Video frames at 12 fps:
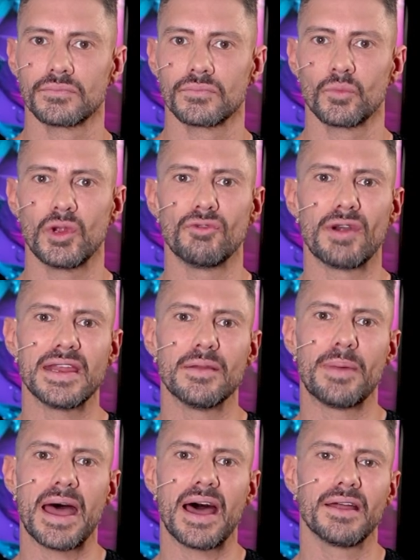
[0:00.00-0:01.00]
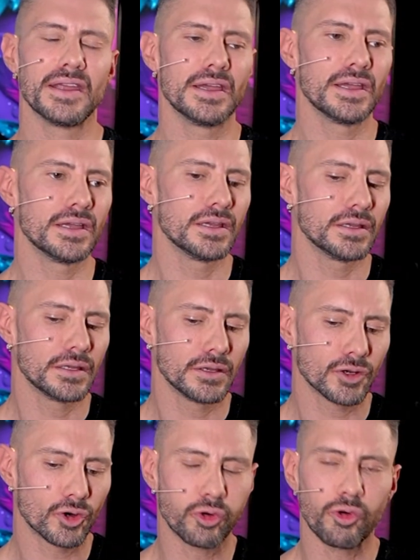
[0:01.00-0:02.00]
We read about
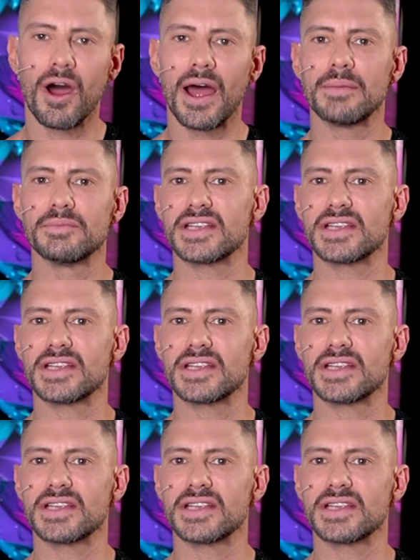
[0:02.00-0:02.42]
crimes